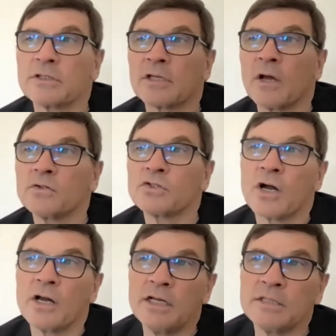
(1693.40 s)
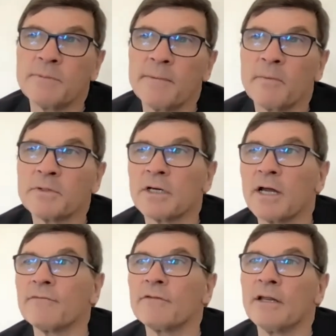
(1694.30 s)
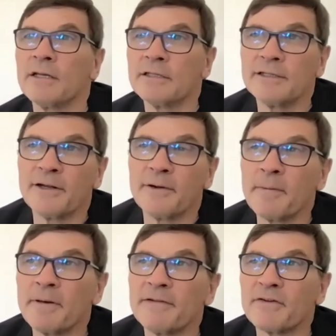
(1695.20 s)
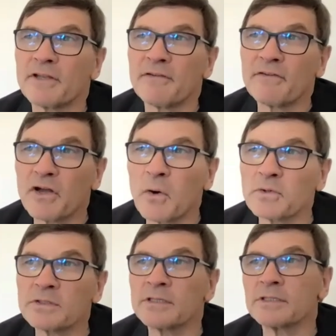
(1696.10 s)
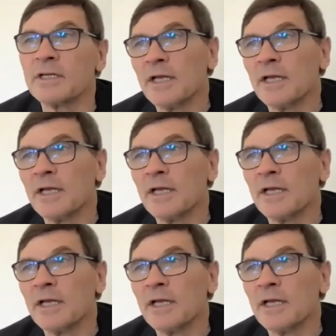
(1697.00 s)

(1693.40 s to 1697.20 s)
coach Chinese people, which I have done, and you know people in different different cultures